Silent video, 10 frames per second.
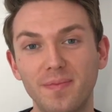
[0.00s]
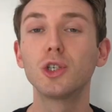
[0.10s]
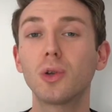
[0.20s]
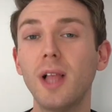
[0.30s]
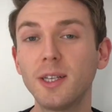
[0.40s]

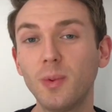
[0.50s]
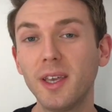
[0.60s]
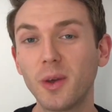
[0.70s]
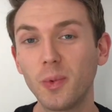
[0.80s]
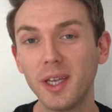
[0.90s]
So last
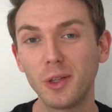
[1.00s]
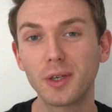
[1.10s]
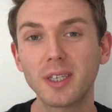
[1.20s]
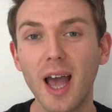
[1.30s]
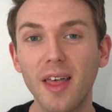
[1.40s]
week we
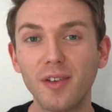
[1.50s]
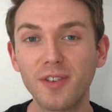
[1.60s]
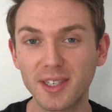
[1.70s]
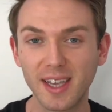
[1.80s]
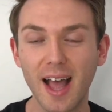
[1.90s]
looked at the
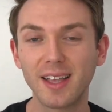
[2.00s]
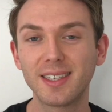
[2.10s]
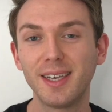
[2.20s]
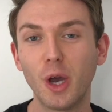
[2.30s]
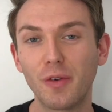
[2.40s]

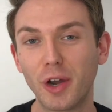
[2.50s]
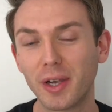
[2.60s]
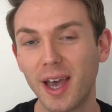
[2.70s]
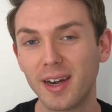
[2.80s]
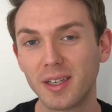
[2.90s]
physicality of our
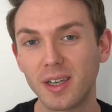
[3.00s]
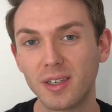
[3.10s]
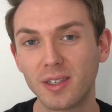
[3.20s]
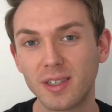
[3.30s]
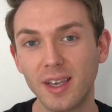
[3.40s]

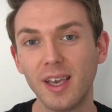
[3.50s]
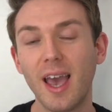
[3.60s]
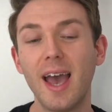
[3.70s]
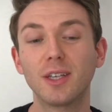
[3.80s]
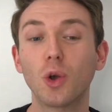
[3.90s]
characters,
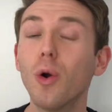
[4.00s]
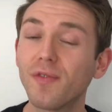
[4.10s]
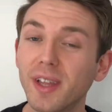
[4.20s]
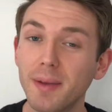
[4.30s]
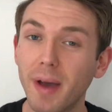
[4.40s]
so
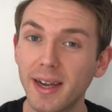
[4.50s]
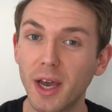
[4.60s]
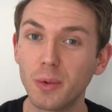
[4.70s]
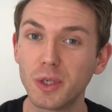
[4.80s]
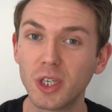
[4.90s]
hopefully by
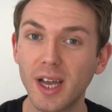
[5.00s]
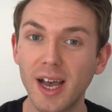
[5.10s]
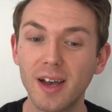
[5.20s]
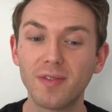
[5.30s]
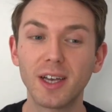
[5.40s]
now we should
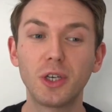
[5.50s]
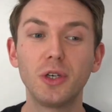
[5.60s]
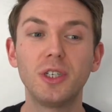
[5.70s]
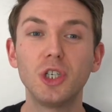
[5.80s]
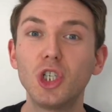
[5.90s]
have a
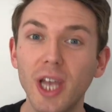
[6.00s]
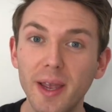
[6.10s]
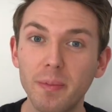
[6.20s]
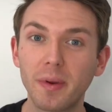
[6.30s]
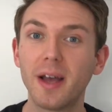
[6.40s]
good
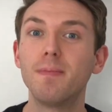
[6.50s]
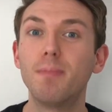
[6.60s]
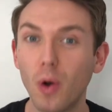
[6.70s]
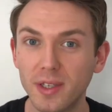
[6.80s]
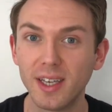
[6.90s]
shape and
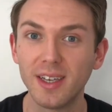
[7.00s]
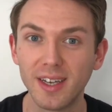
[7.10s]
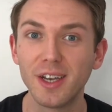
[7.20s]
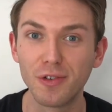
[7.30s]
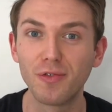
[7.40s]
body
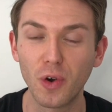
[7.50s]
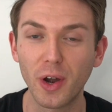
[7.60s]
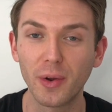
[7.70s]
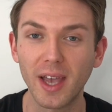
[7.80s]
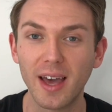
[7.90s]
for
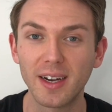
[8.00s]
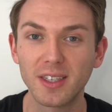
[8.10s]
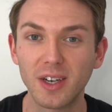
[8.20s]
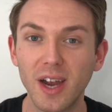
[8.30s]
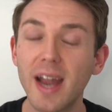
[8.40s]
our
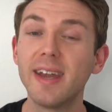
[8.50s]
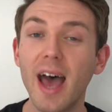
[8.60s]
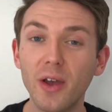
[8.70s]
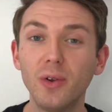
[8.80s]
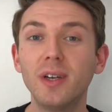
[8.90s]
character, and
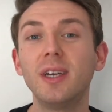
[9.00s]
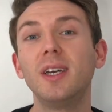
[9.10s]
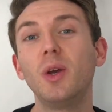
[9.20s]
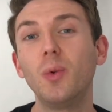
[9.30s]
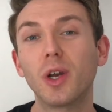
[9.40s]
now
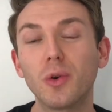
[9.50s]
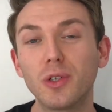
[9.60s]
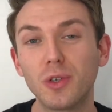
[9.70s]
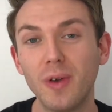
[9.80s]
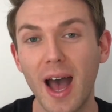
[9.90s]
we're
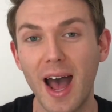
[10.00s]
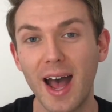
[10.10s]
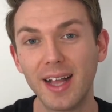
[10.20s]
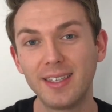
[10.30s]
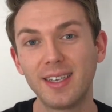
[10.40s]
going to
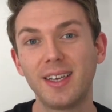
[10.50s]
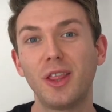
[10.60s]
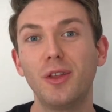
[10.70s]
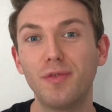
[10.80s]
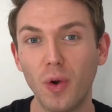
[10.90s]
add
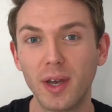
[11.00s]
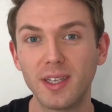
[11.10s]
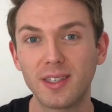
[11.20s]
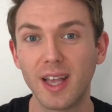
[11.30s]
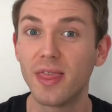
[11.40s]
the
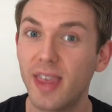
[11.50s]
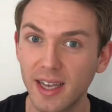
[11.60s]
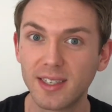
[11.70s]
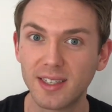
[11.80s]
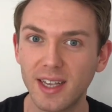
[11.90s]
voice, and
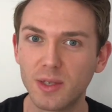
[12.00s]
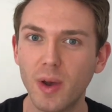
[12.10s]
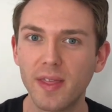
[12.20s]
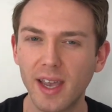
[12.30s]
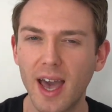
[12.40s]
this is
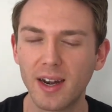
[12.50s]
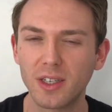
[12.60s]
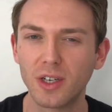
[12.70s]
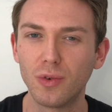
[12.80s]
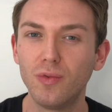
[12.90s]
when the
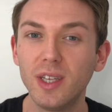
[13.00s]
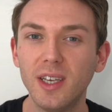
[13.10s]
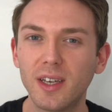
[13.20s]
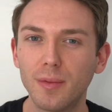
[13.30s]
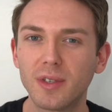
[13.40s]
character
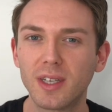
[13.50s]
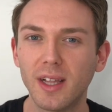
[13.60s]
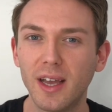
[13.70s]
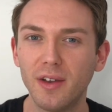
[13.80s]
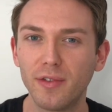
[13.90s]
really comes to
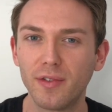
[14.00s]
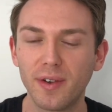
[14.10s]
life.